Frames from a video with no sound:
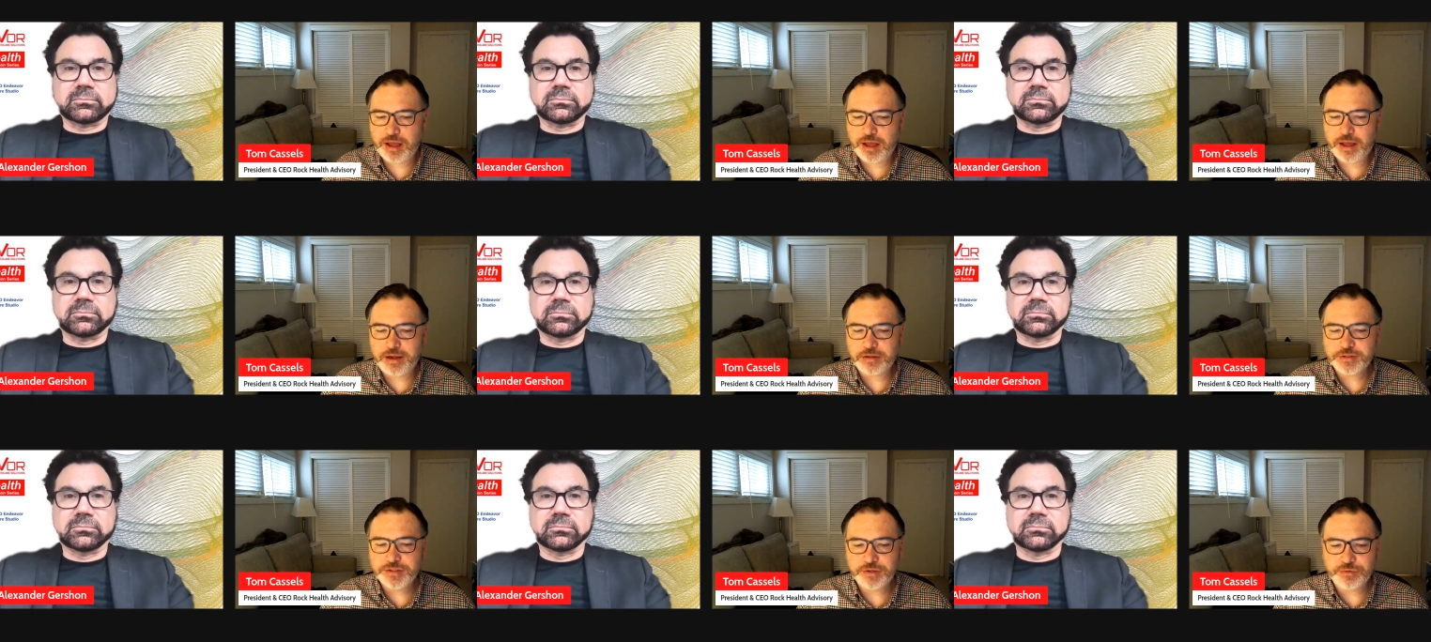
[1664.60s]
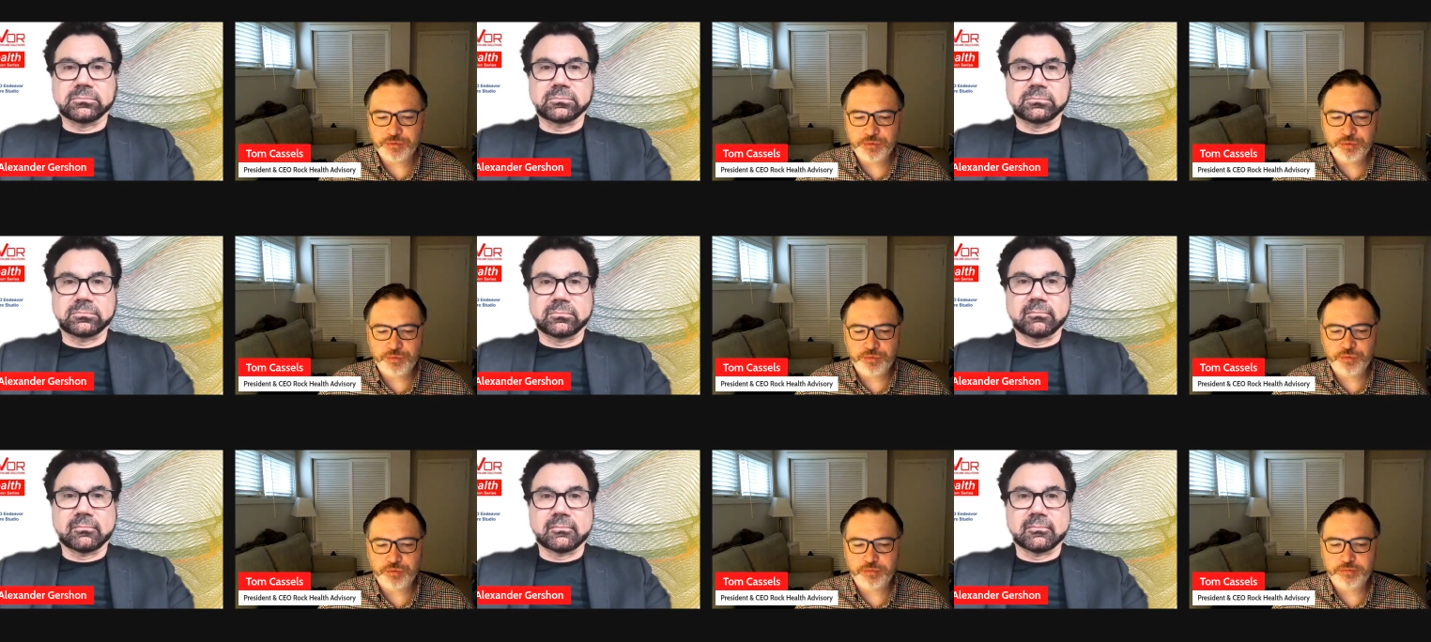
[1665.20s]
Speaker 1: I also
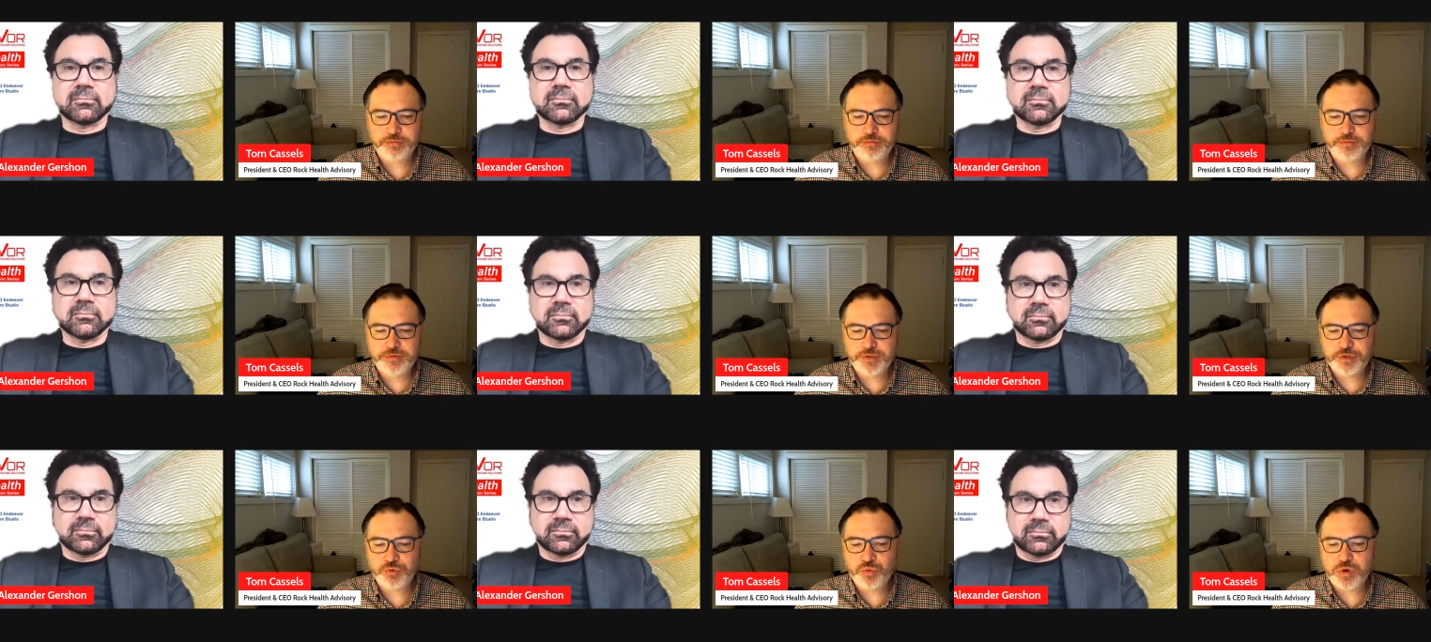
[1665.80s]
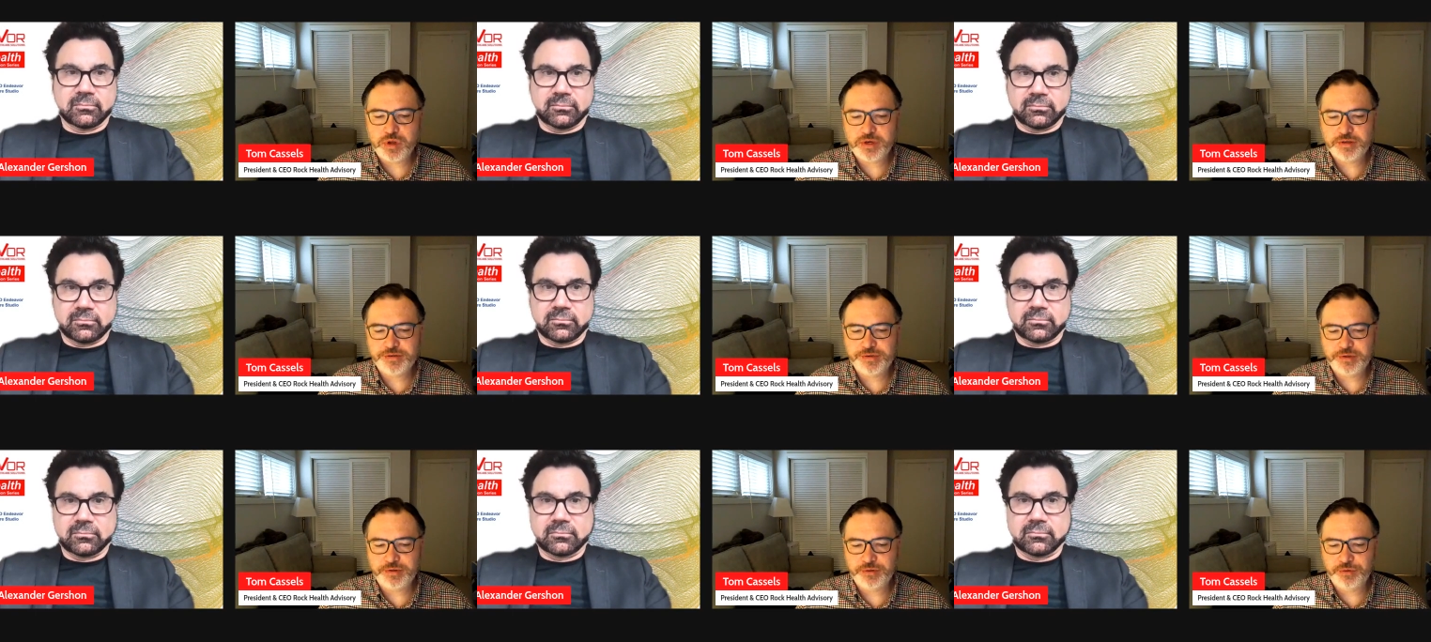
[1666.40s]
do want
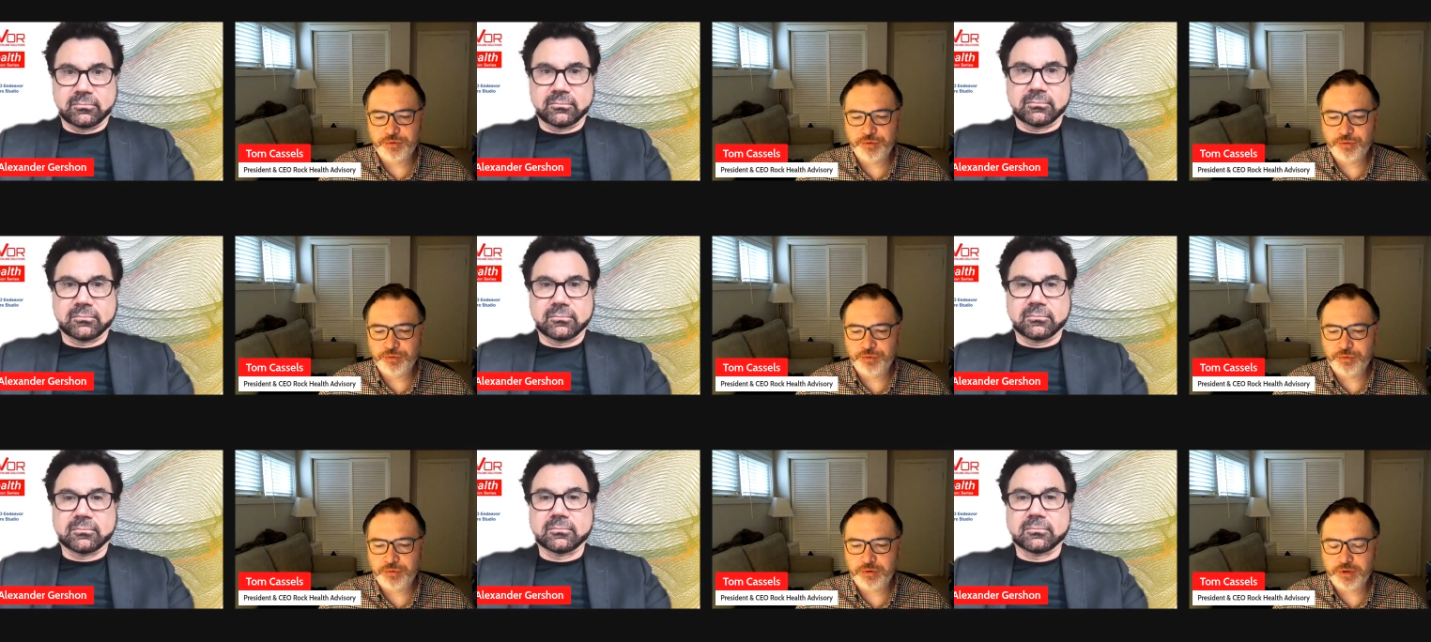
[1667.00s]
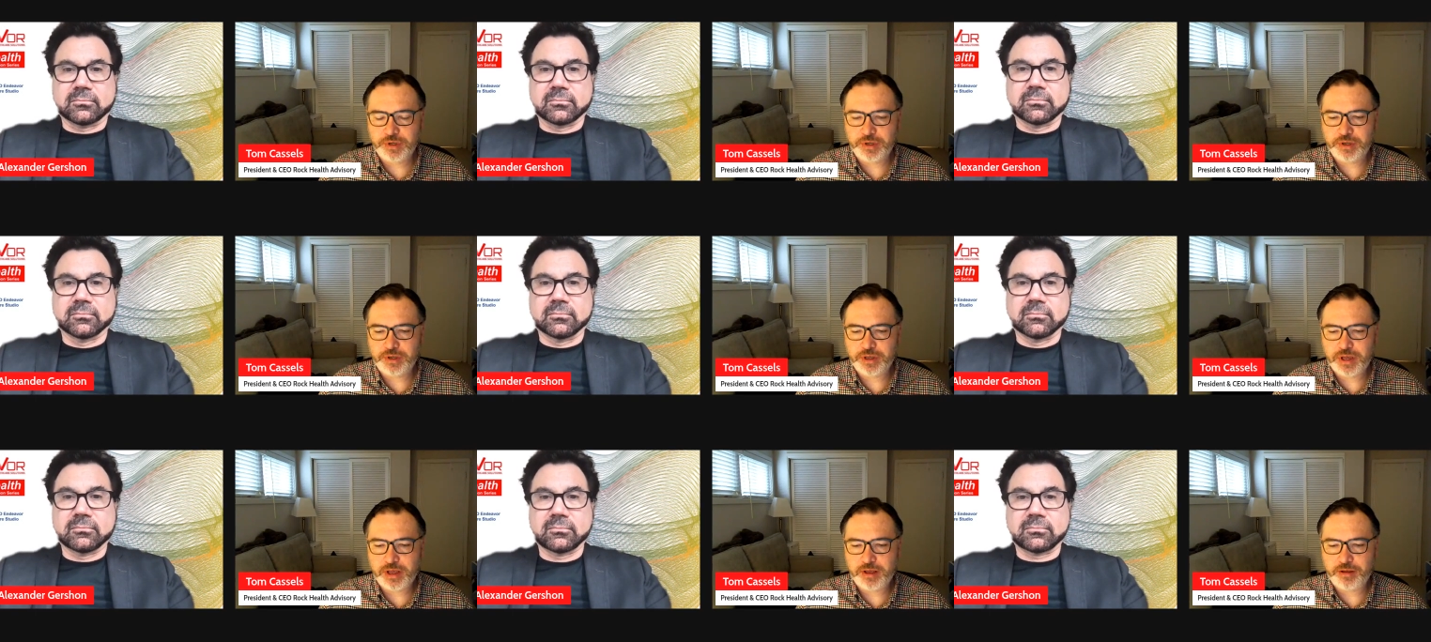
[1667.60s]
to.
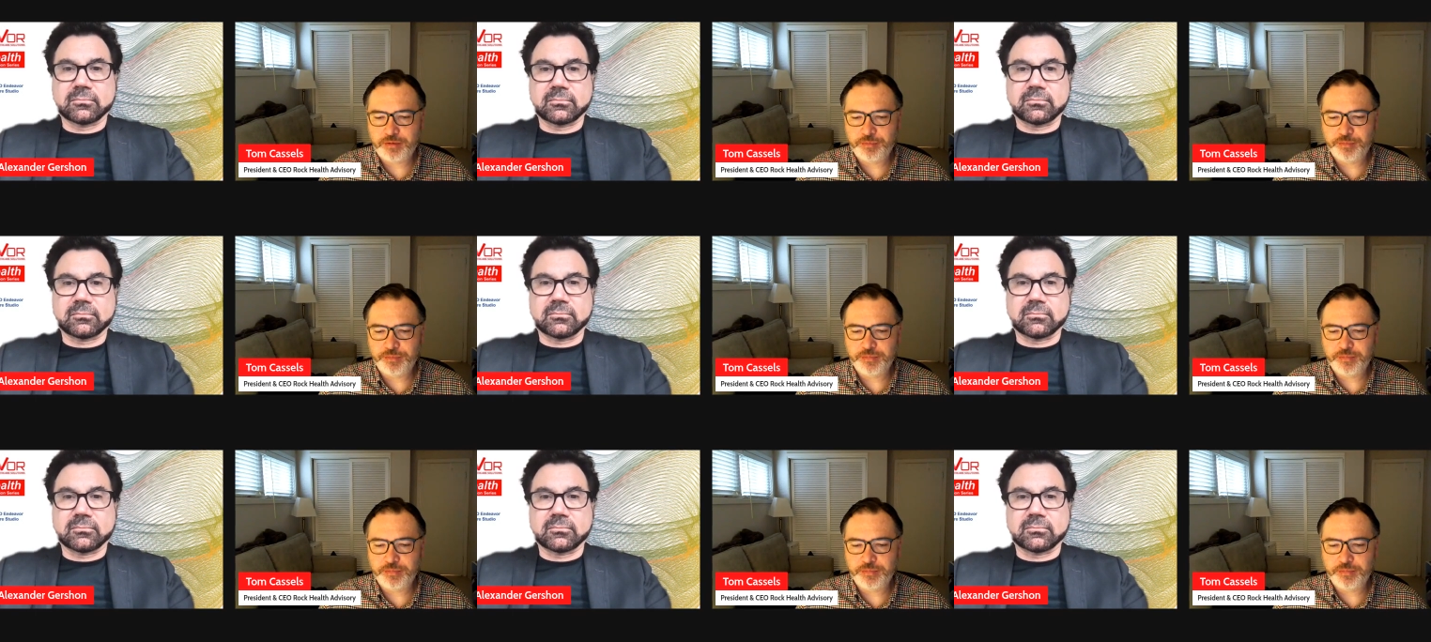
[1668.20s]
Um,